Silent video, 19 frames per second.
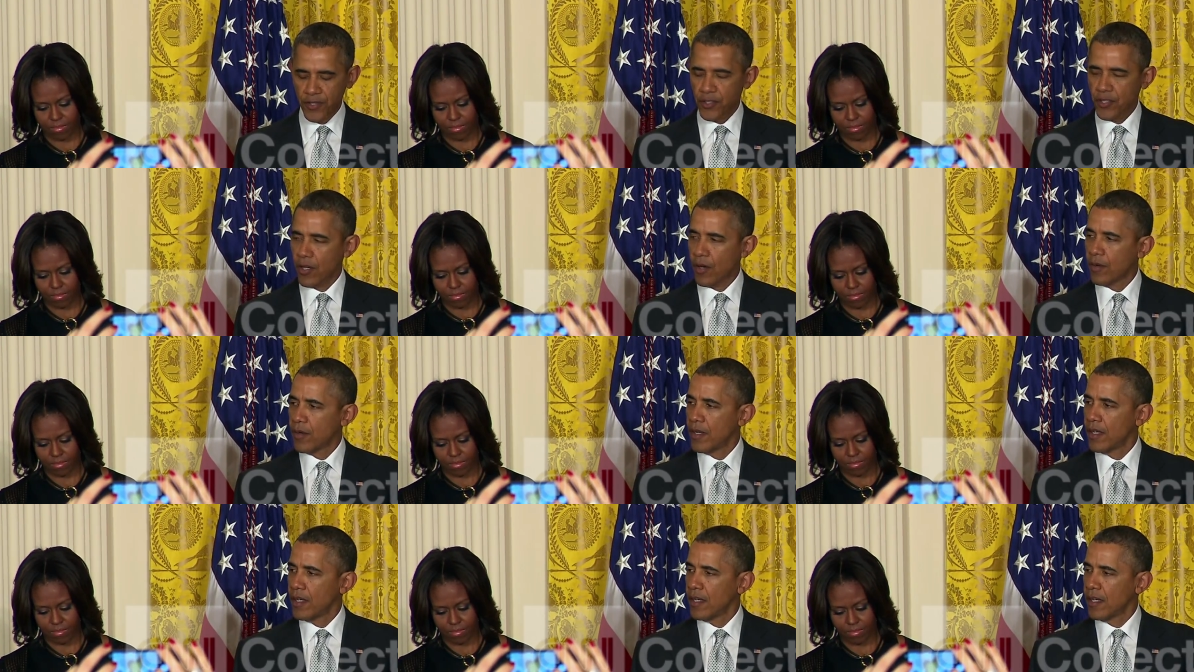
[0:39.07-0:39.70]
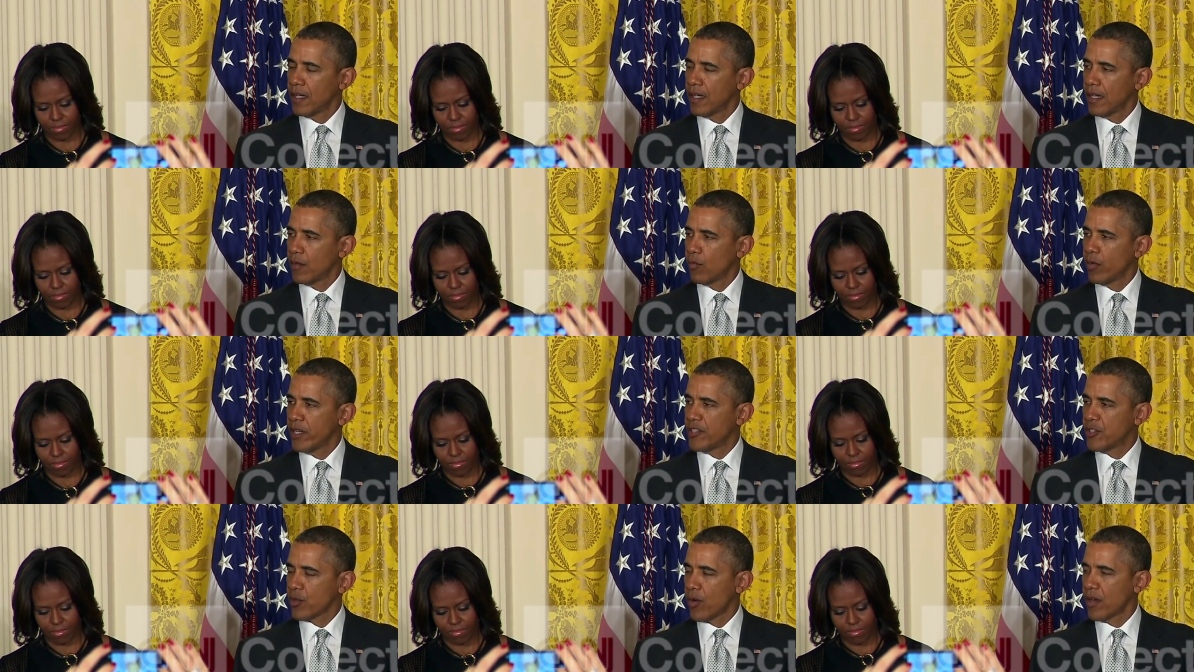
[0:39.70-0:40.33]
Speaker 1: So uh,
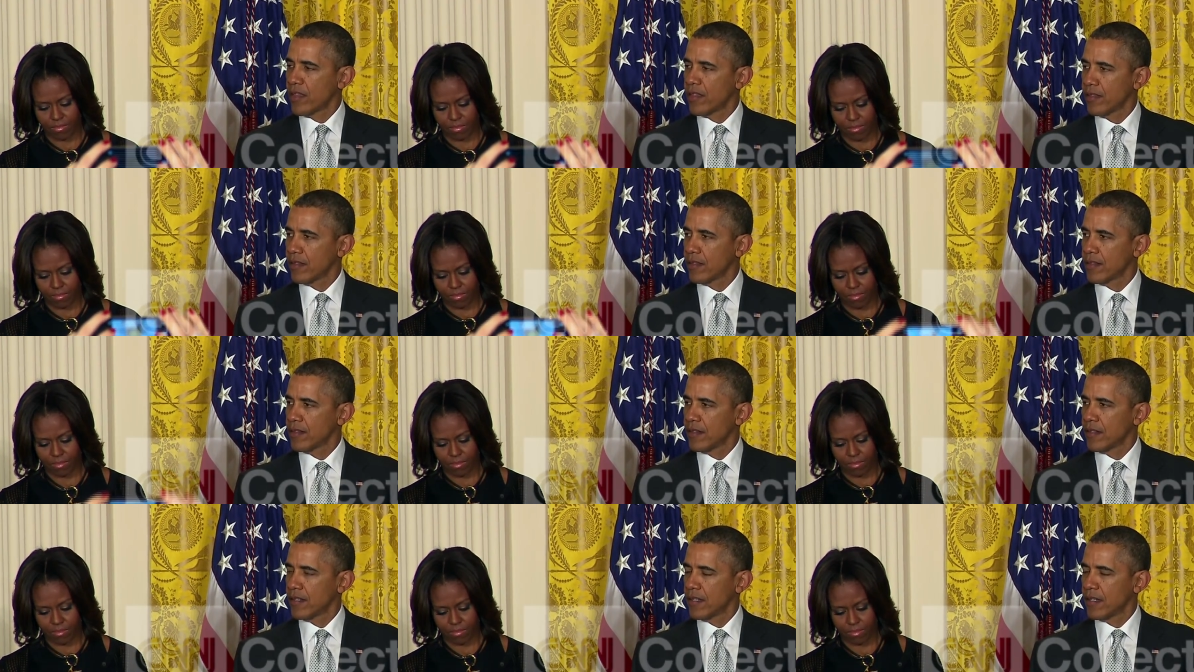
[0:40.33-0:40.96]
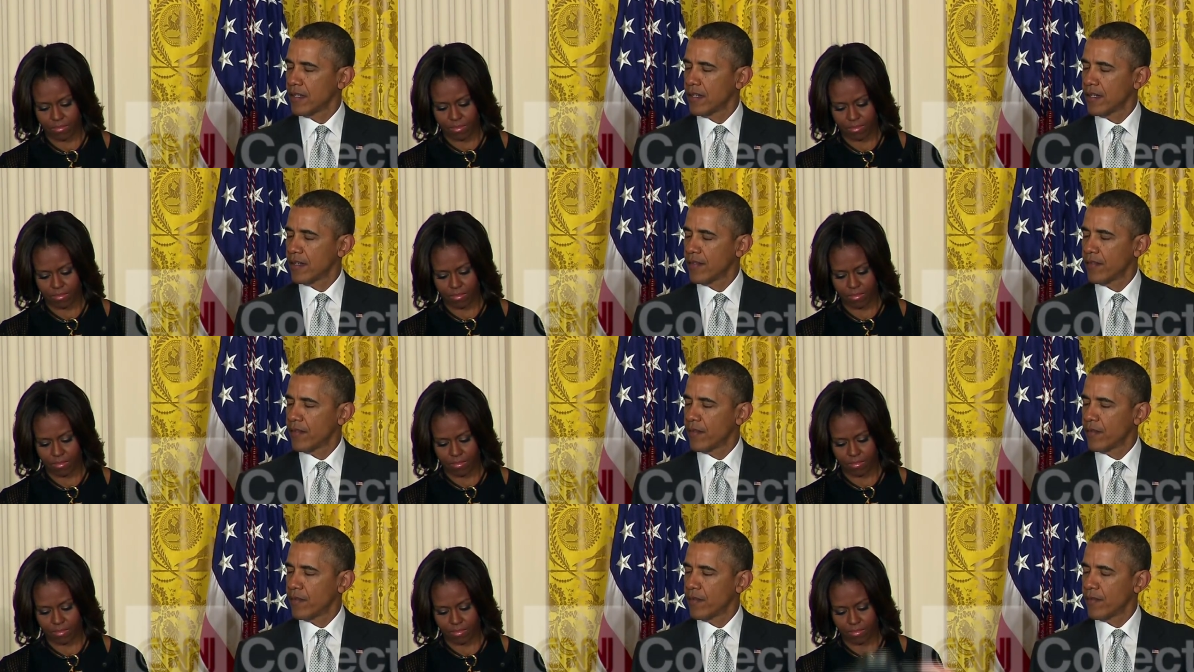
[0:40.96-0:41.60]
we join uh,
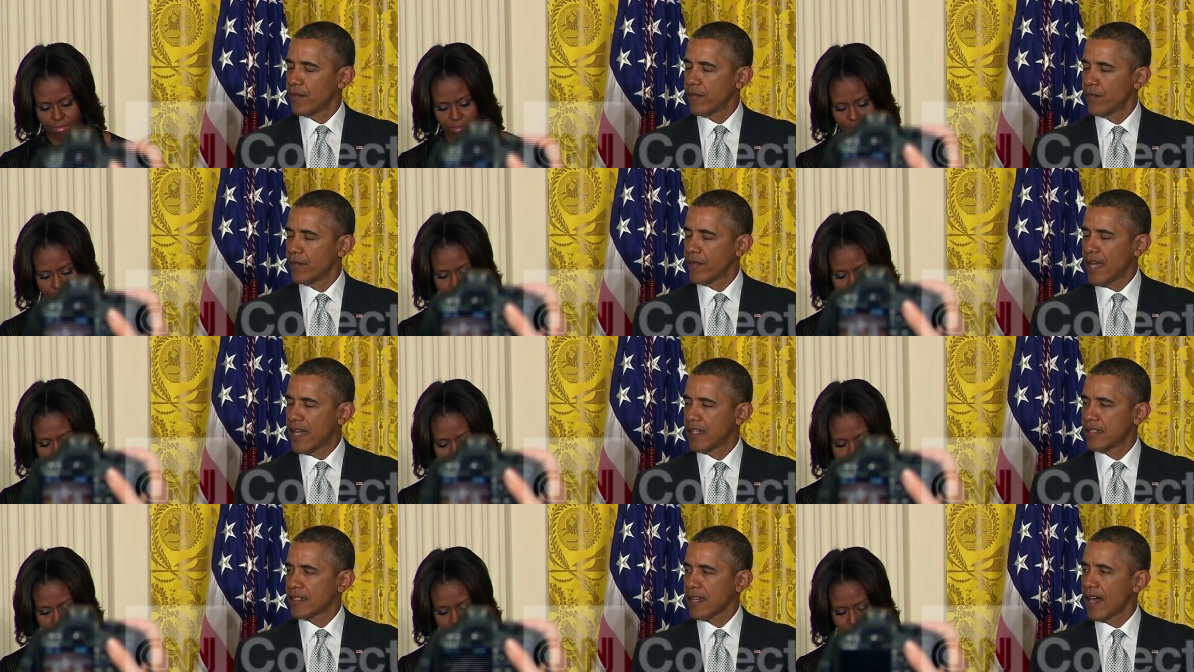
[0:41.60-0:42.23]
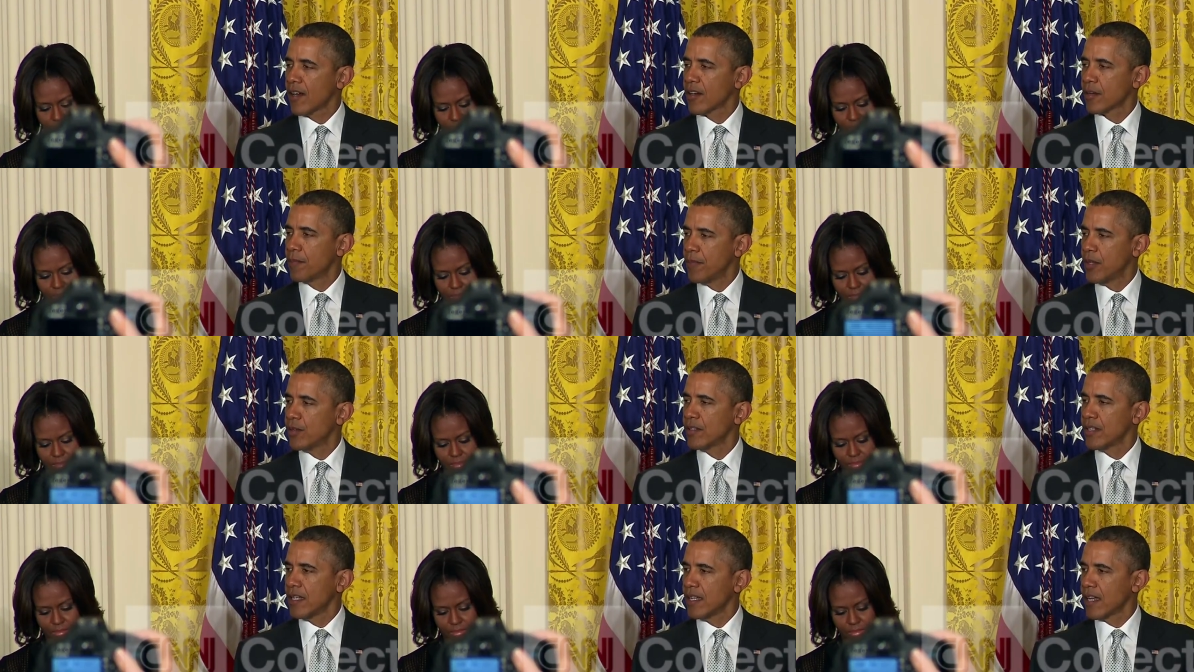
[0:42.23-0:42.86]
that entire
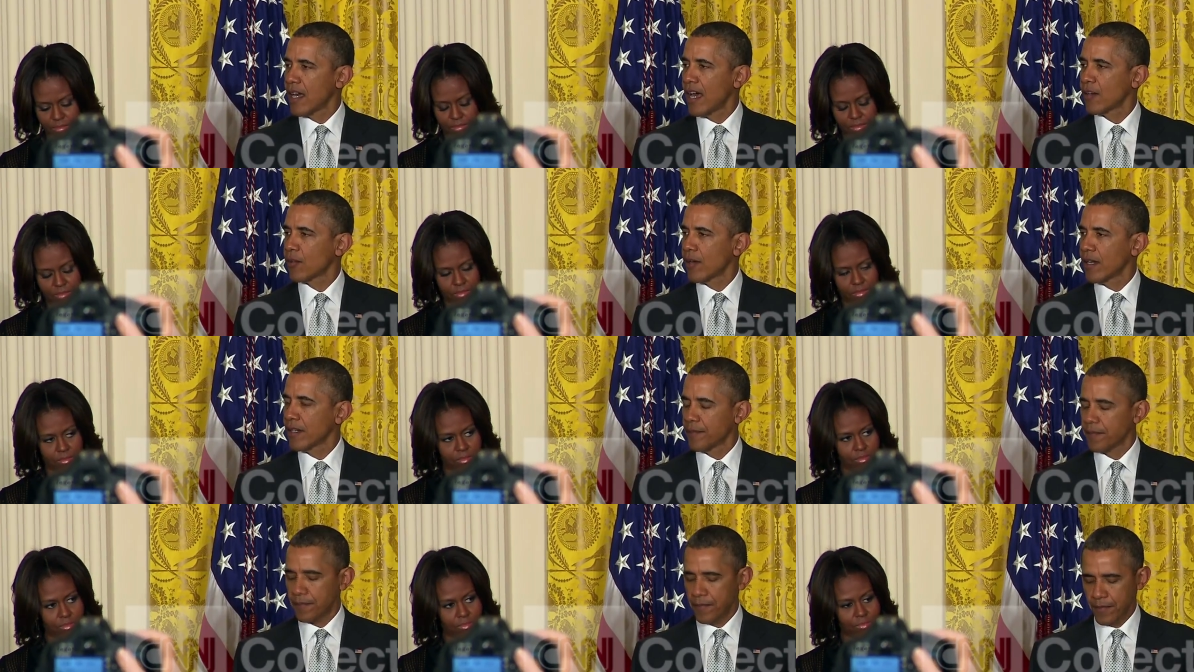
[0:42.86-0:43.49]
community in honoring